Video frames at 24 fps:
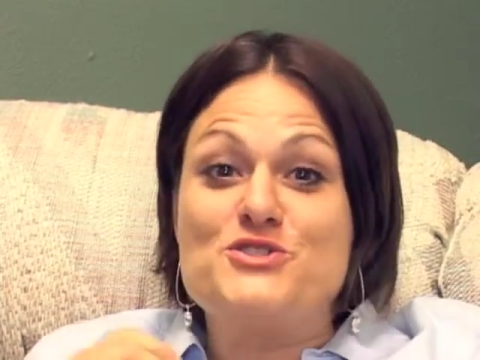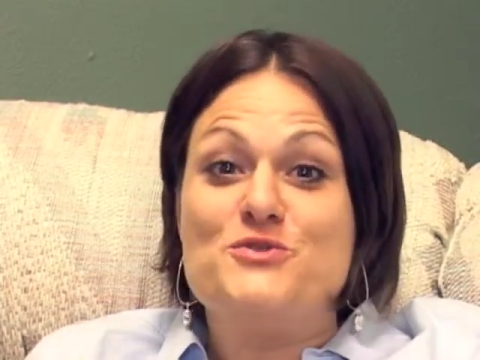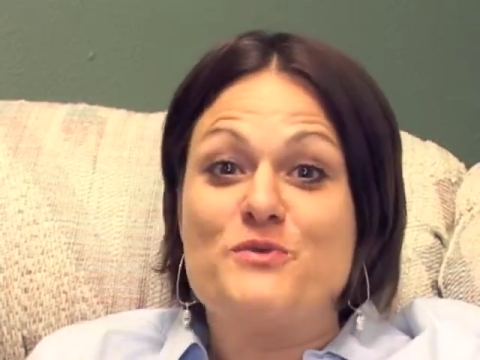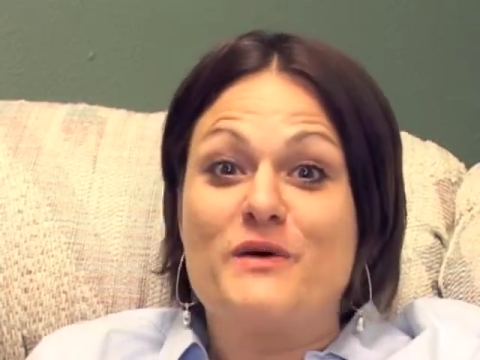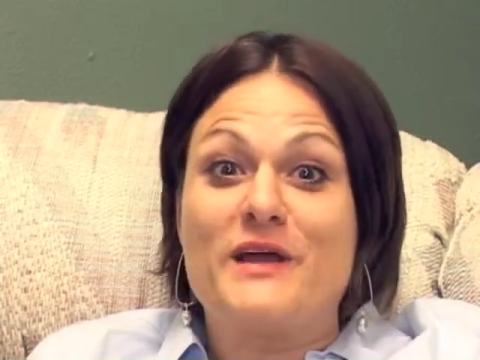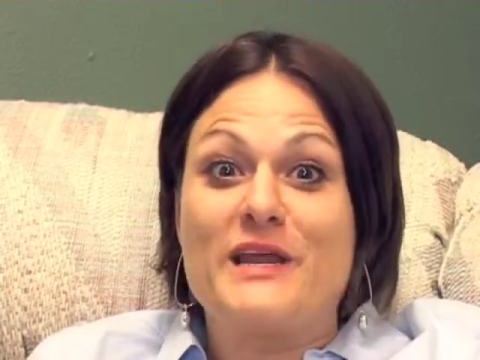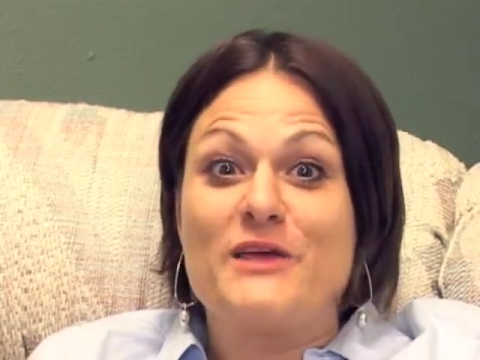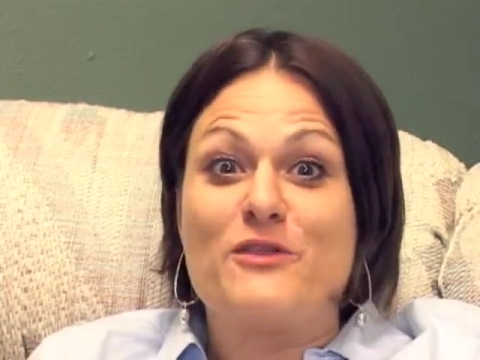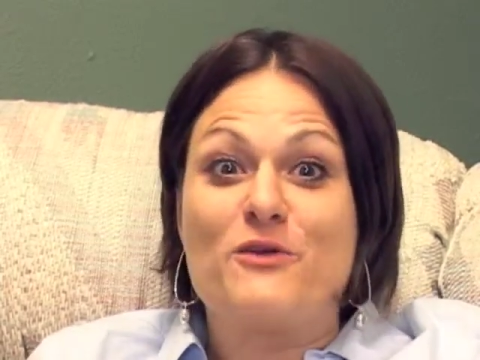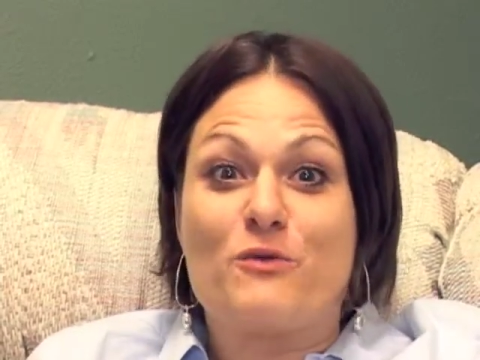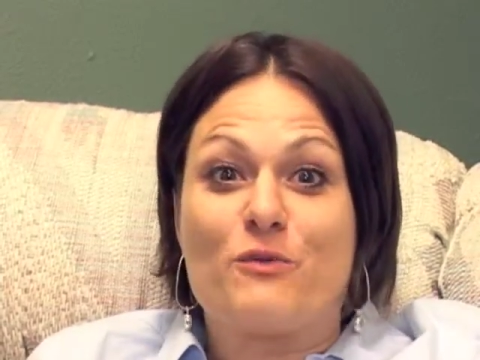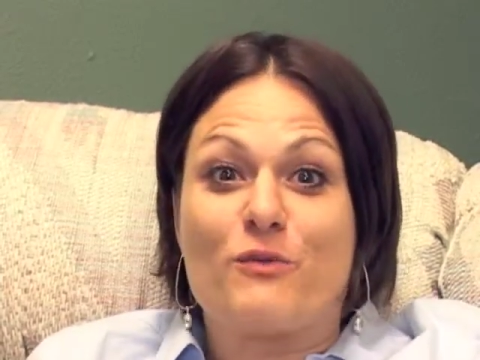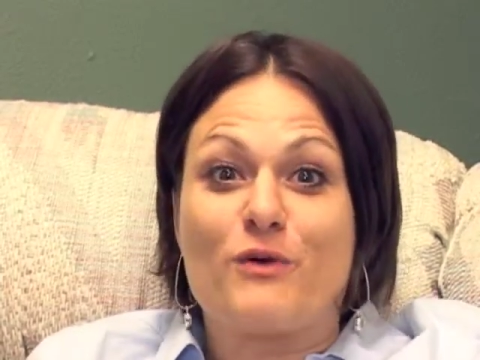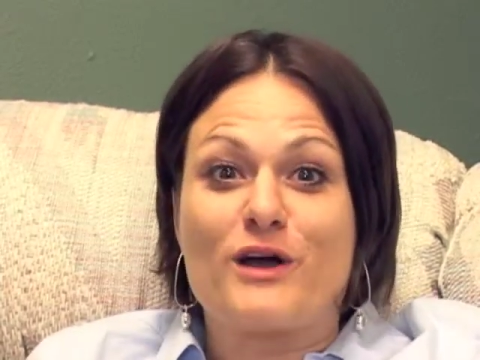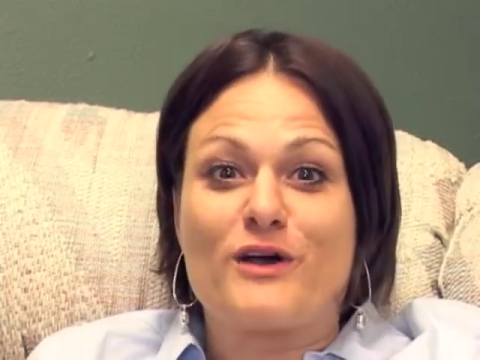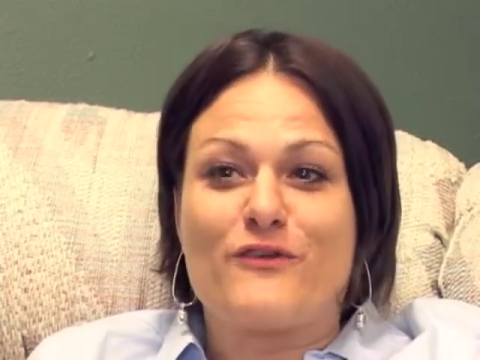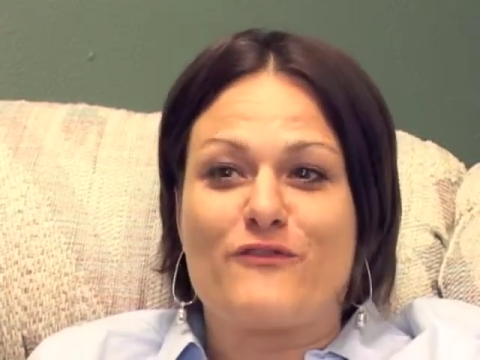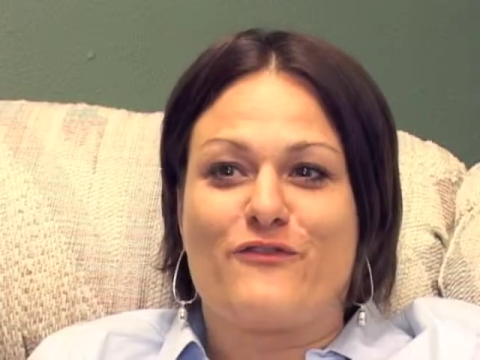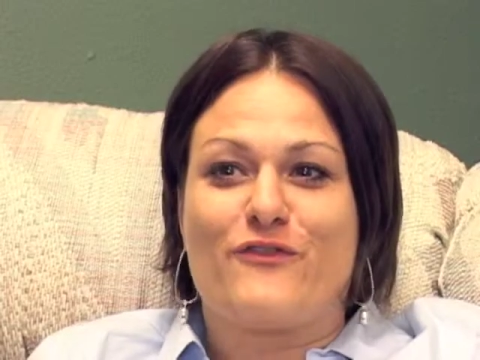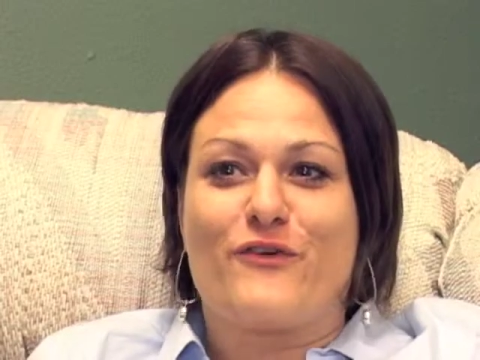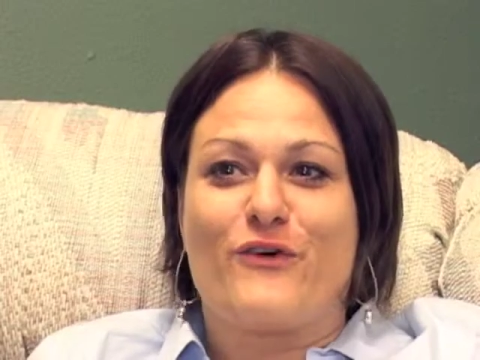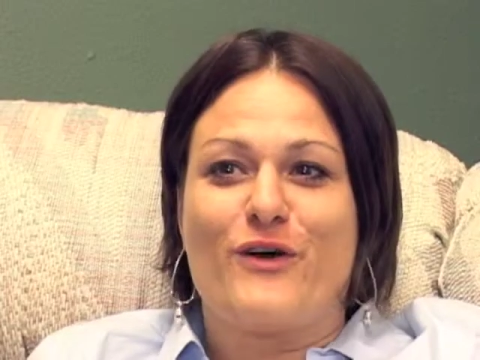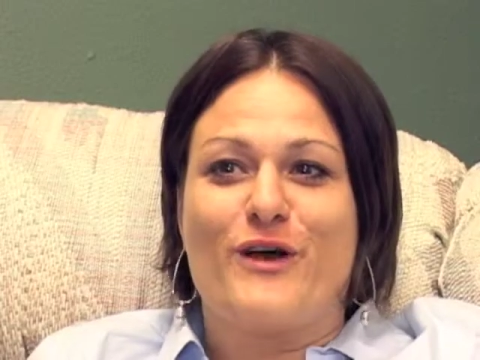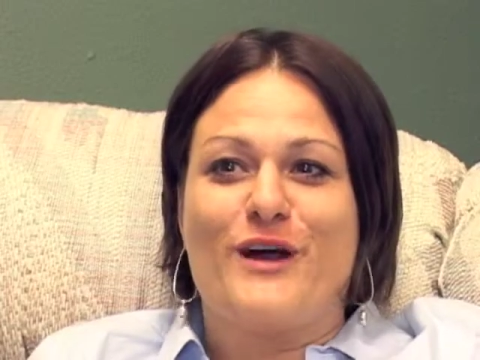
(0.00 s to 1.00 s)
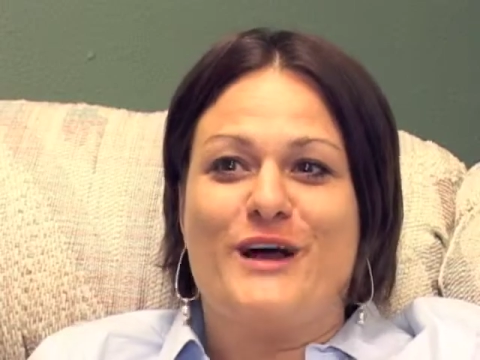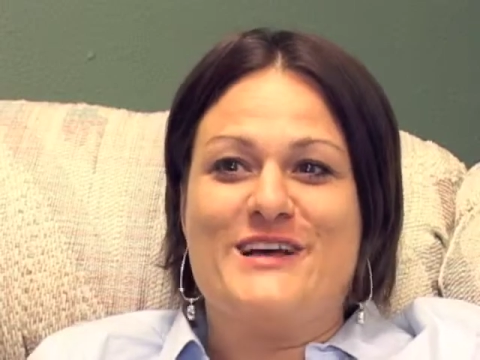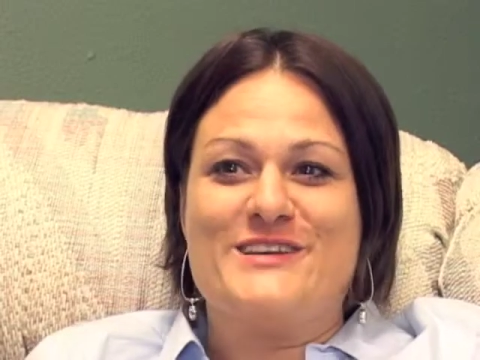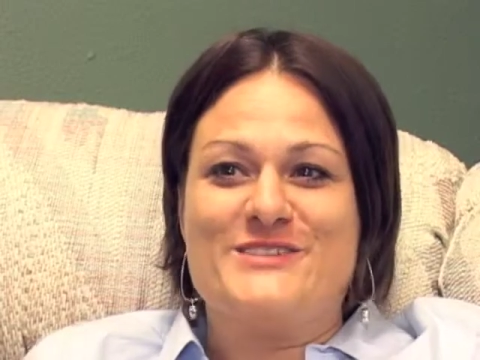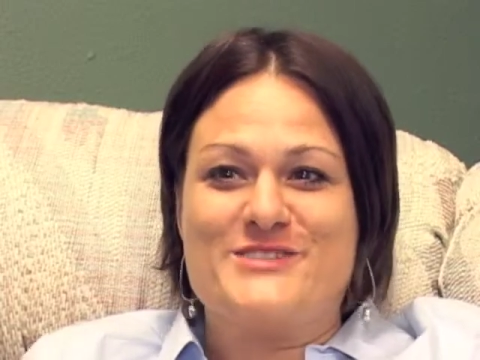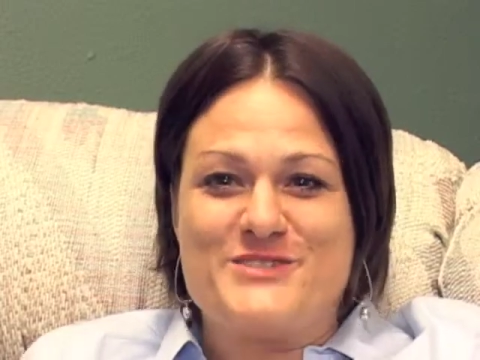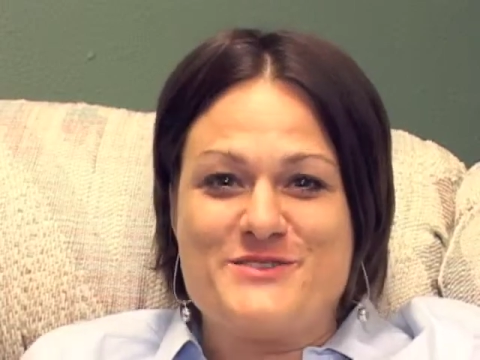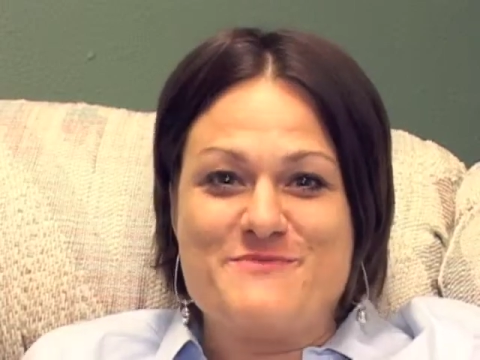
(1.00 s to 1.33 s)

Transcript: do any of the work for us.